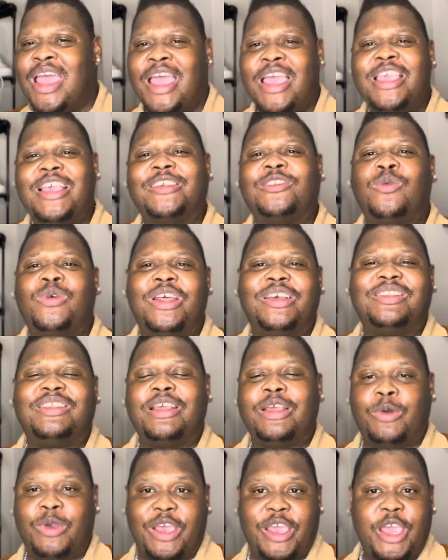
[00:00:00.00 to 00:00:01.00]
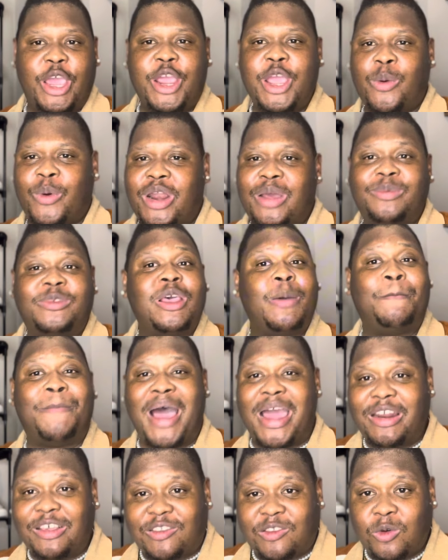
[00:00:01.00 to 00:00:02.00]
Just when I say you, you, when I say
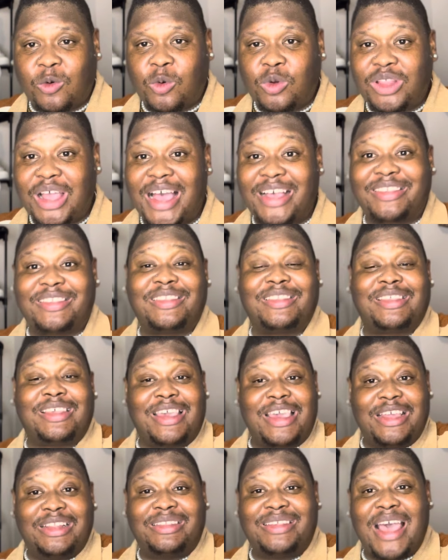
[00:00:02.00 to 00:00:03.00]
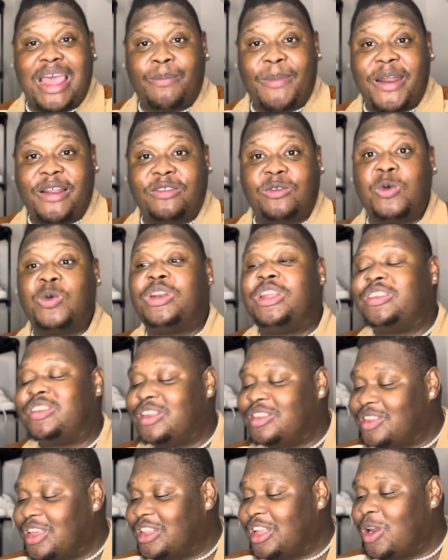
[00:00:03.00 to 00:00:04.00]
bodysuit and skin tight bodysuit, this
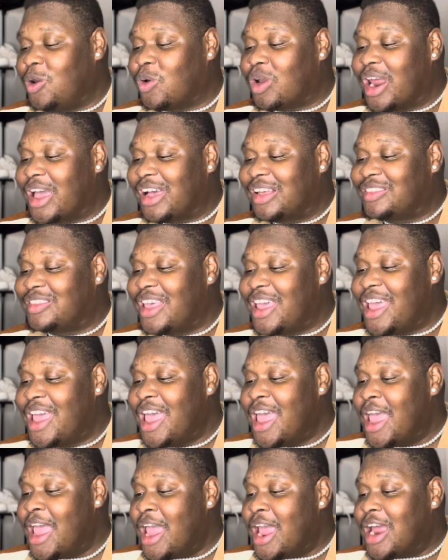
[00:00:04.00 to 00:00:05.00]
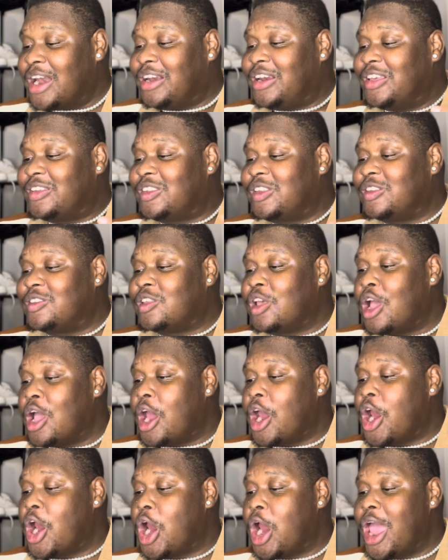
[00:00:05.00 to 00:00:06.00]
is it. It look like I say this is
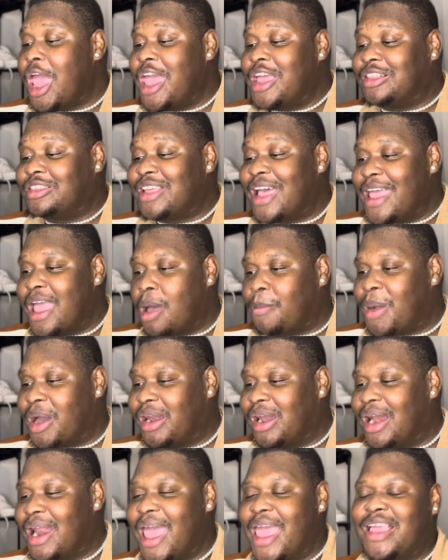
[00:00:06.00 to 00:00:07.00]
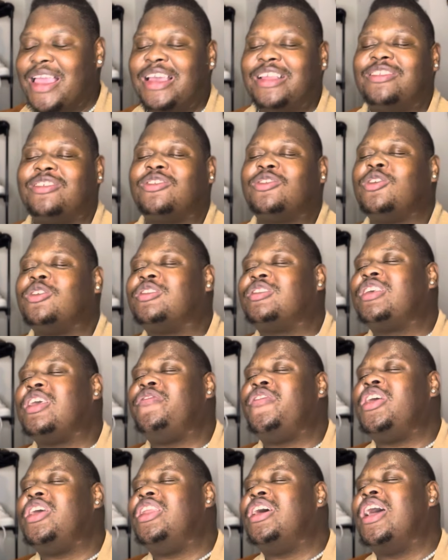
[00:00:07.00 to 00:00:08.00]
her entire body. Like it's just
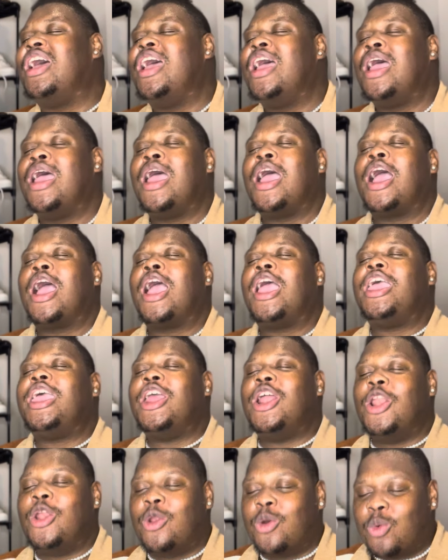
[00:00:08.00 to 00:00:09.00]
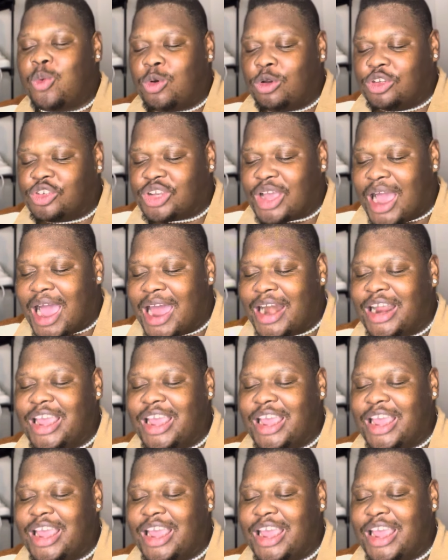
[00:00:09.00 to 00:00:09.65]
giving illusion.